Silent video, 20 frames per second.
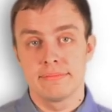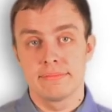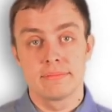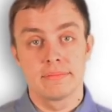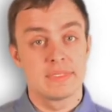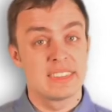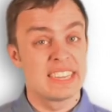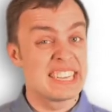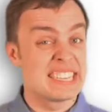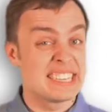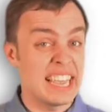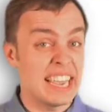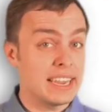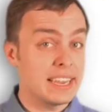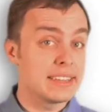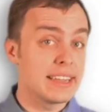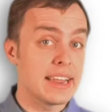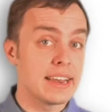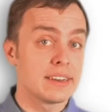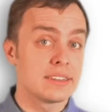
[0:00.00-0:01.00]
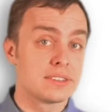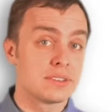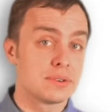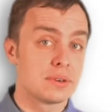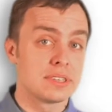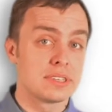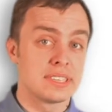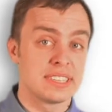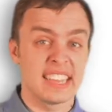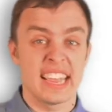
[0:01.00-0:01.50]
The second data
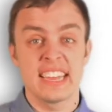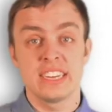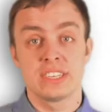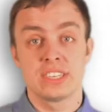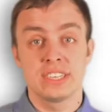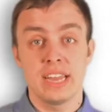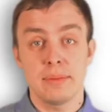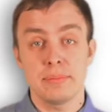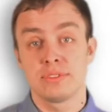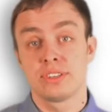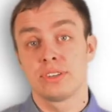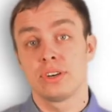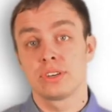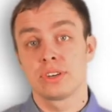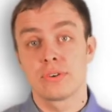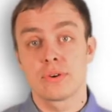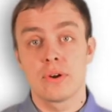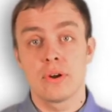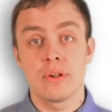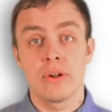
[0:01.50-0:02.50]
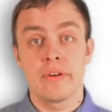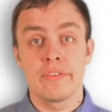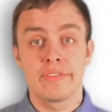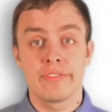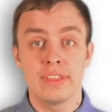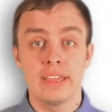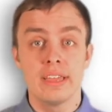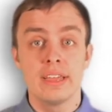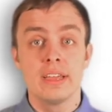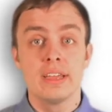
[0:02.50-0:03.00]
source is a snapshot crawl of
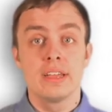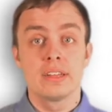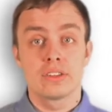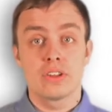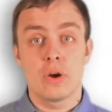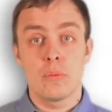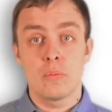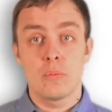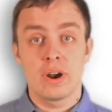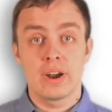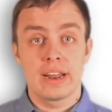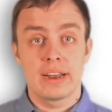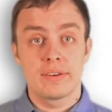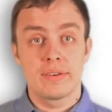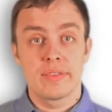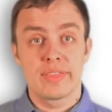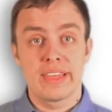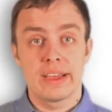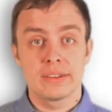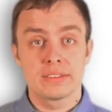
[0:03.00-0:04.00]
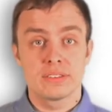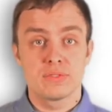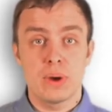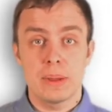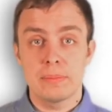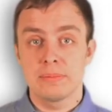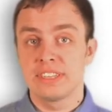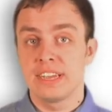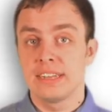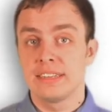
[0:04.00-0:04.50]
the top 100,000
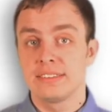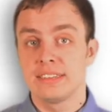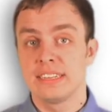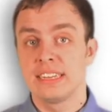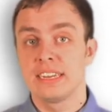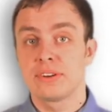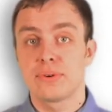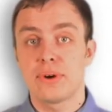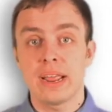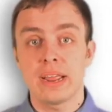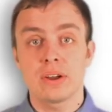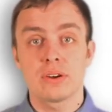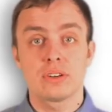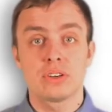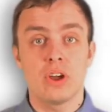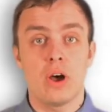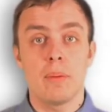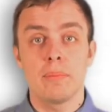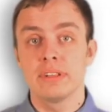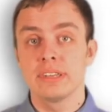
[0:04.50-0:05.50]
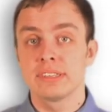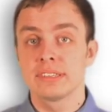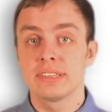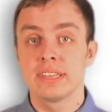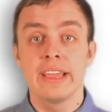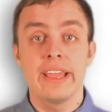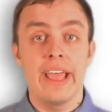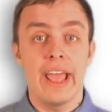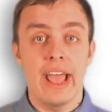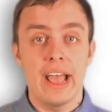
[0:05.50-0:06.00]
websites in the Tranco top list
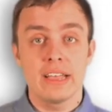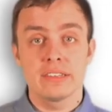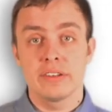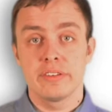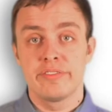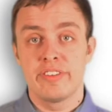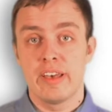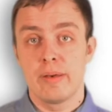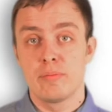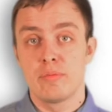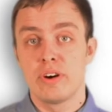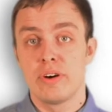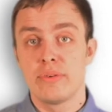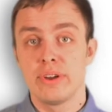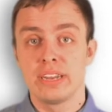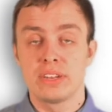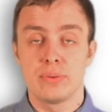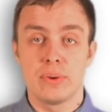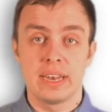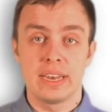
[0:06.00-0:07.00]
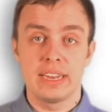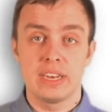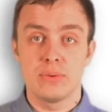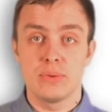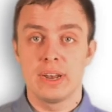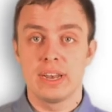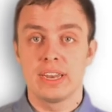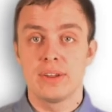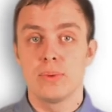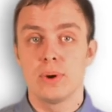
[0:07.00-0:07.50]
as of February
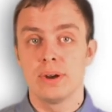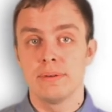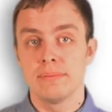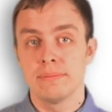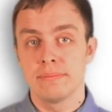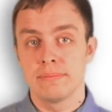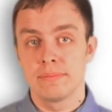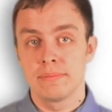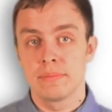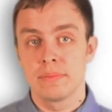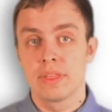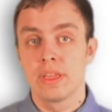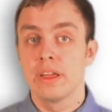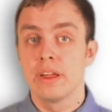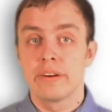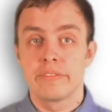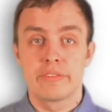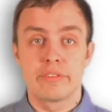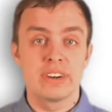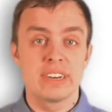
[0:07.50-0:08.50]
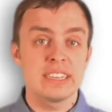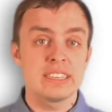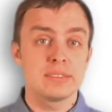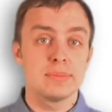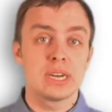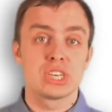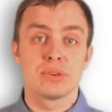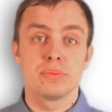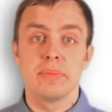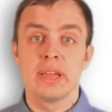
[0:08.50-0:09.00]
2021. For this
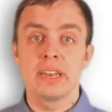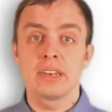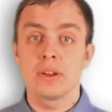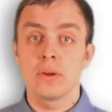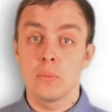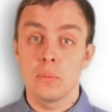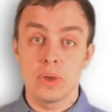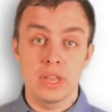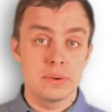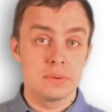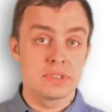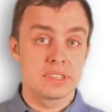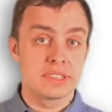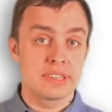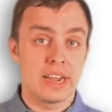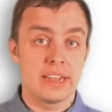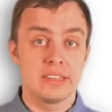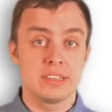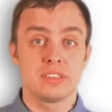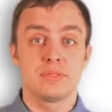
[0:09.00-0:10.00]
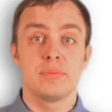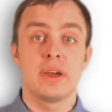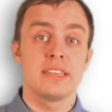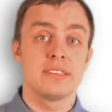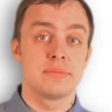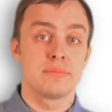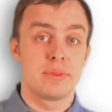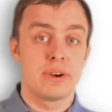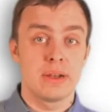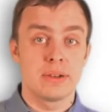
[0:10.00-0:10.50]
measurement, we use
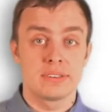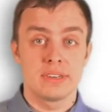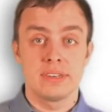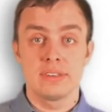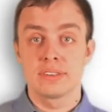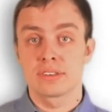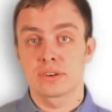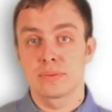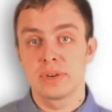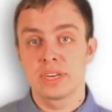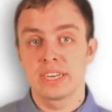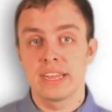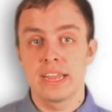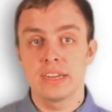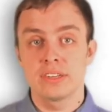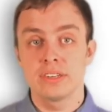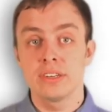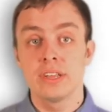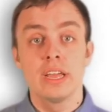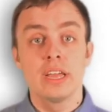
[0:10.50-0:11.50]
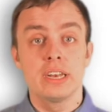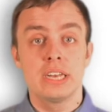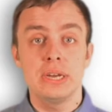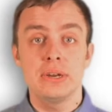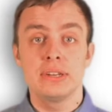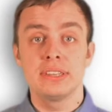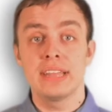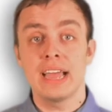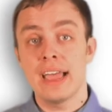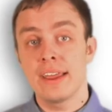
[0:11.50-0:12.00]
customized browser instrumentation
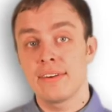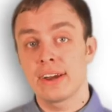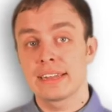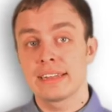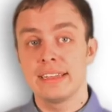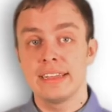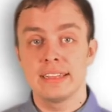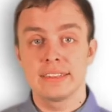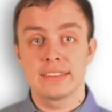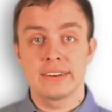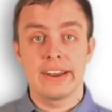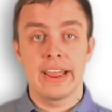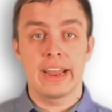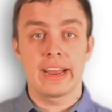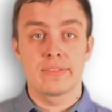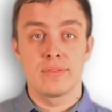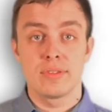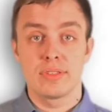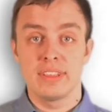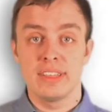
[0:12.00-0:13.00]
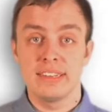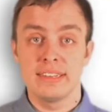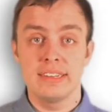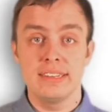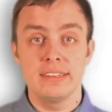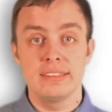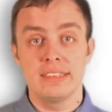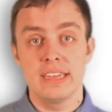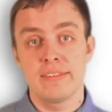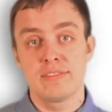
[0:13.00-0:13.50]
to directly interact with the
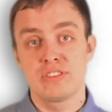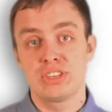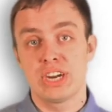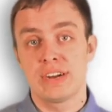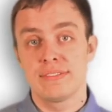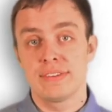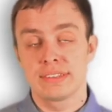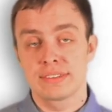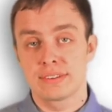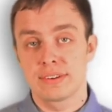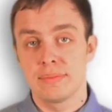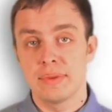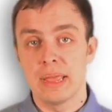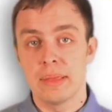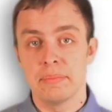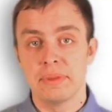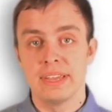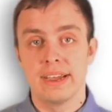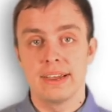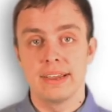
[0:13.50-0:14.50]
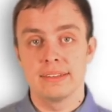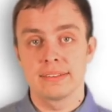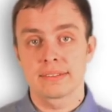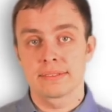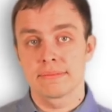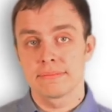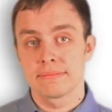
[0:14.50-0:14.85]
TCF JavaScript APIs.